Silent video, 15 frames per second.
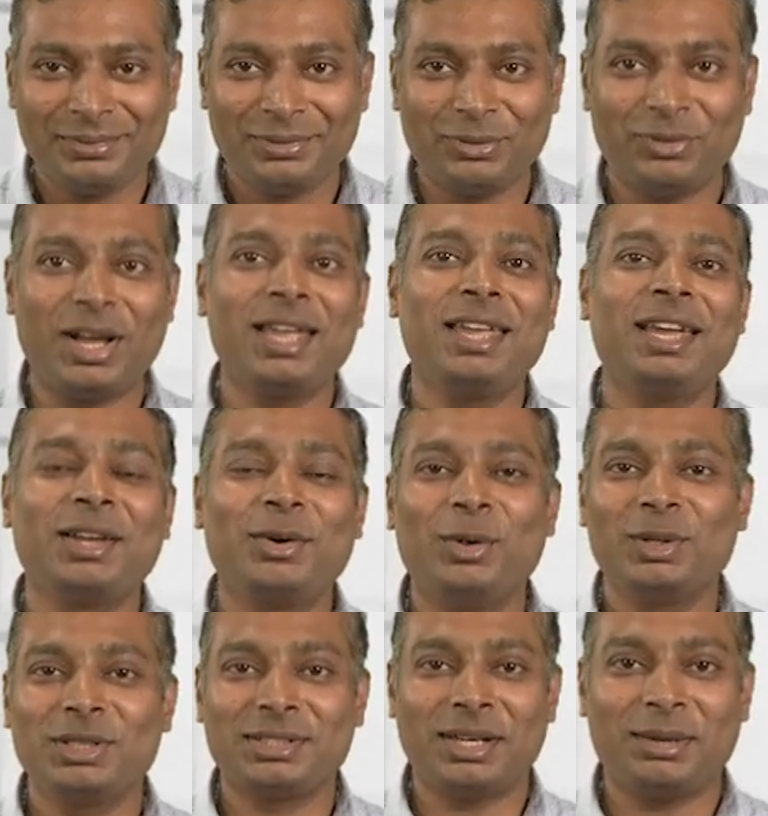Why I
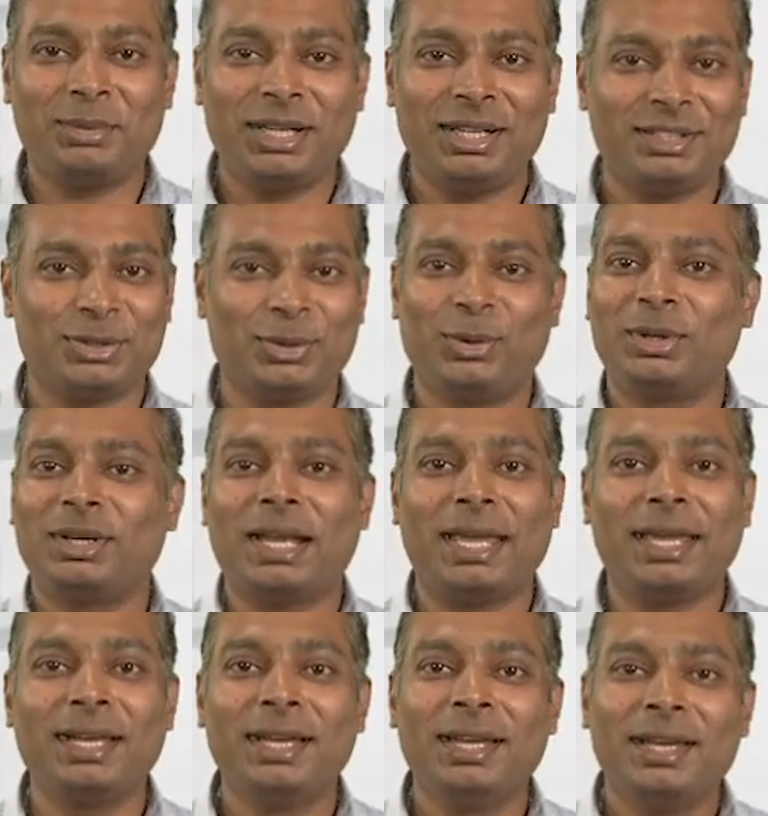call stamina? It's not
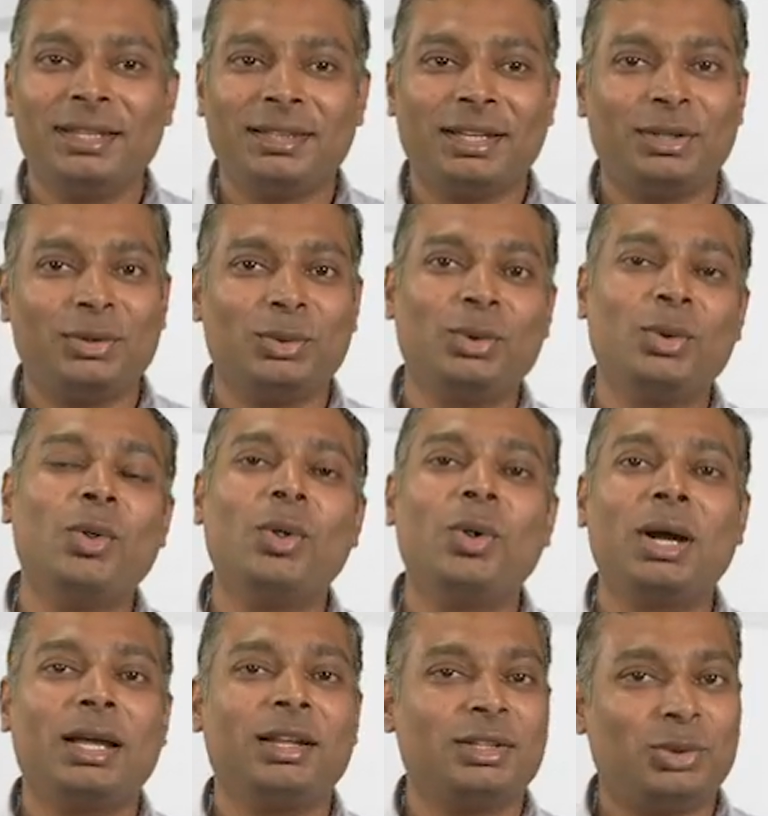like that you go
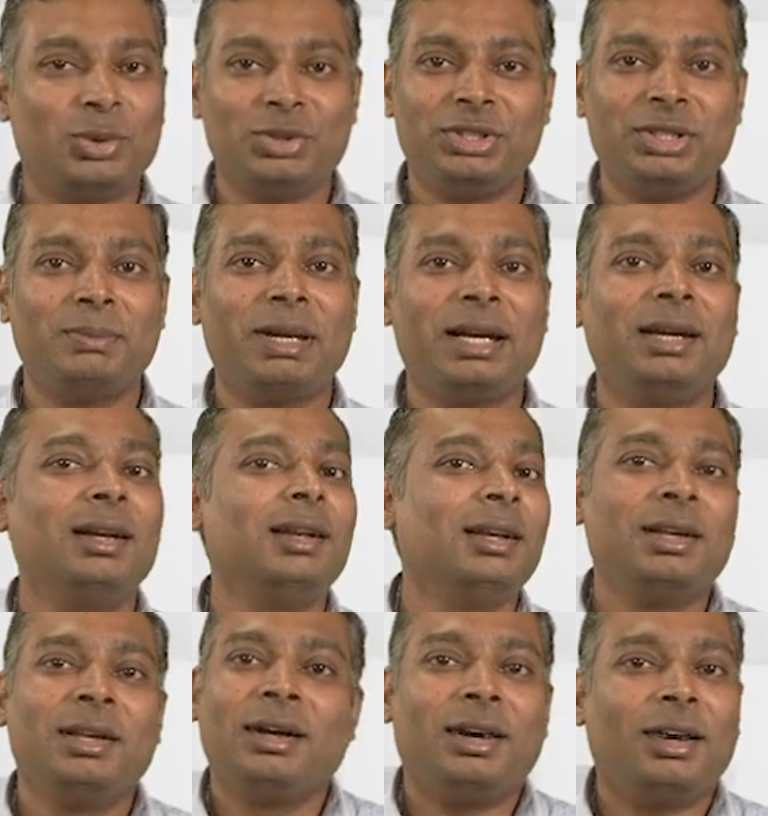to gym and
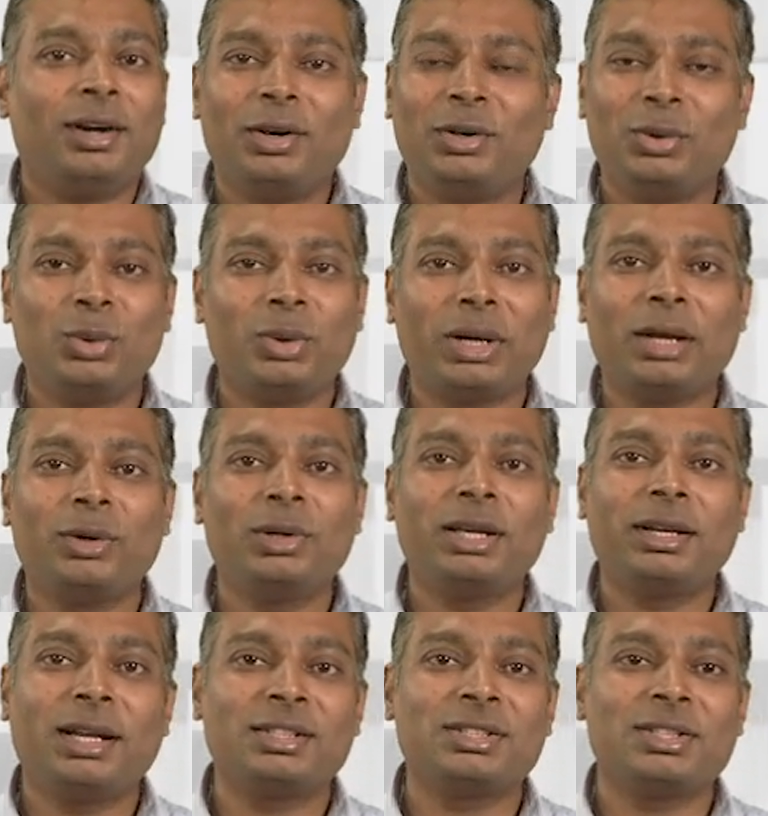do
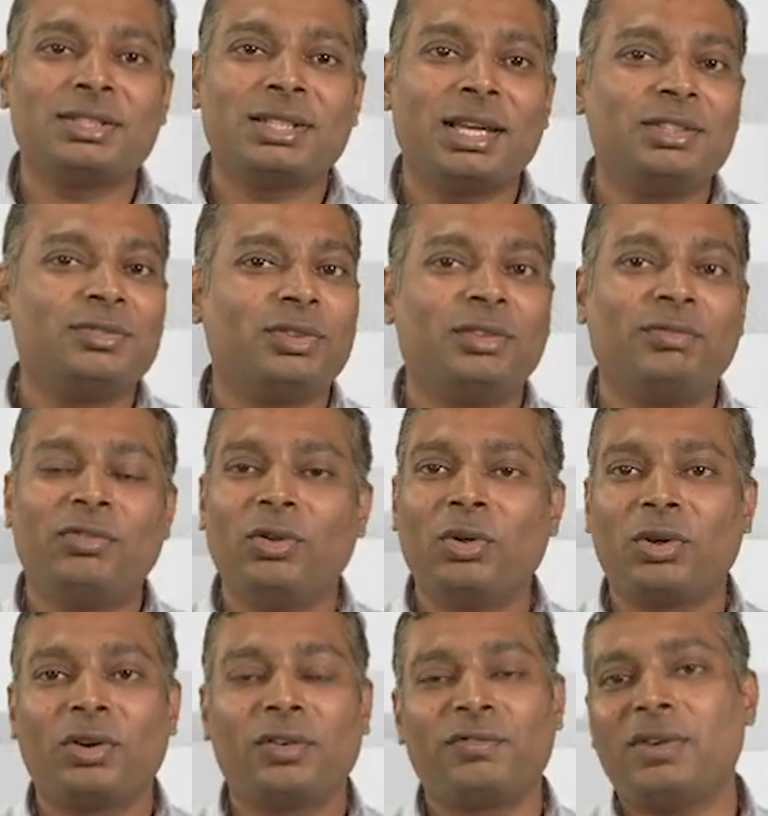regular exercise for
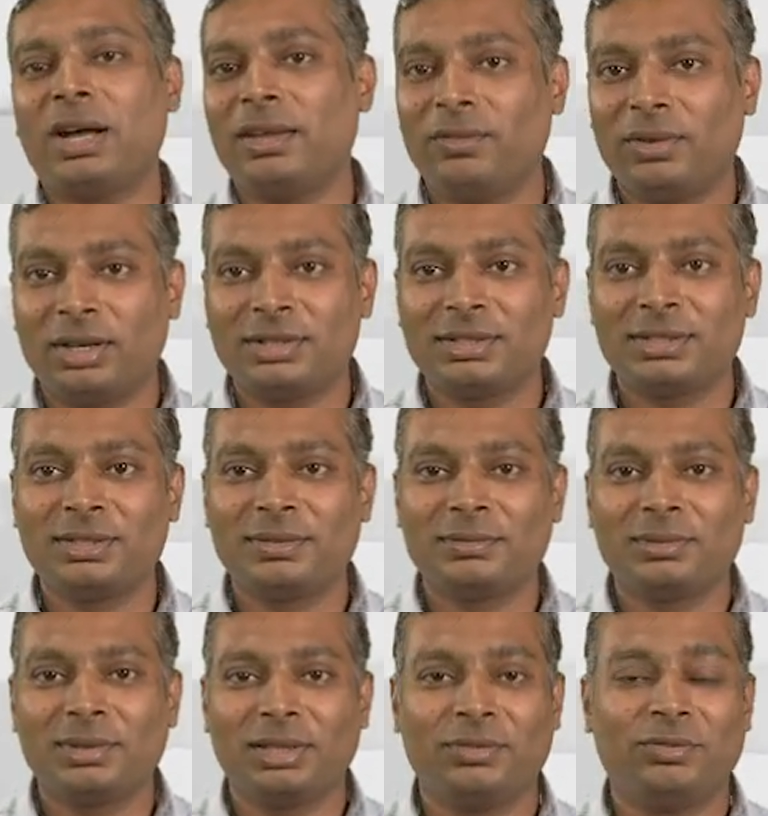4 or 5 hours.
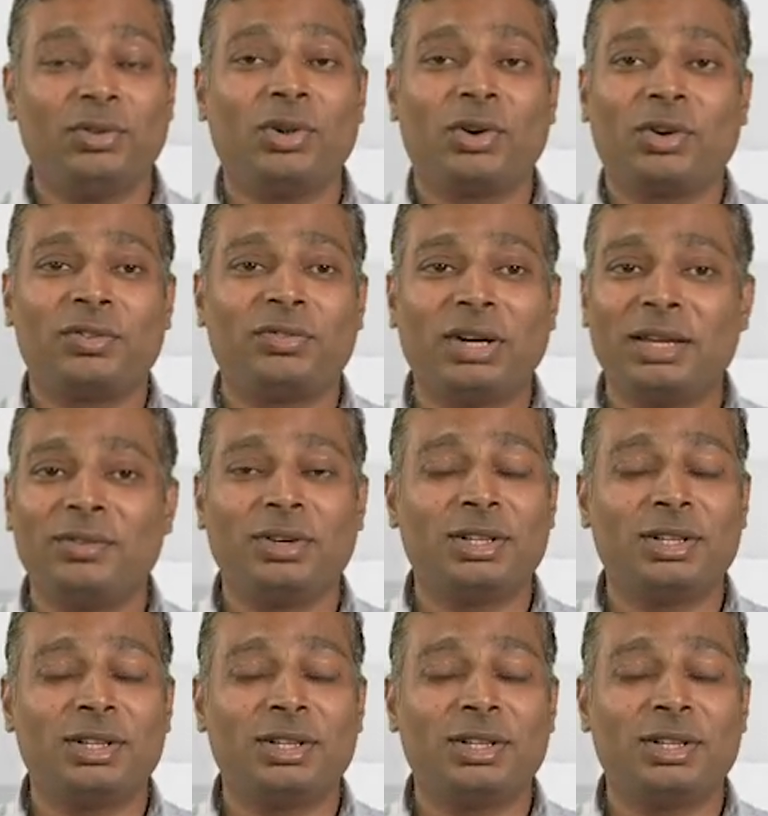4 or 5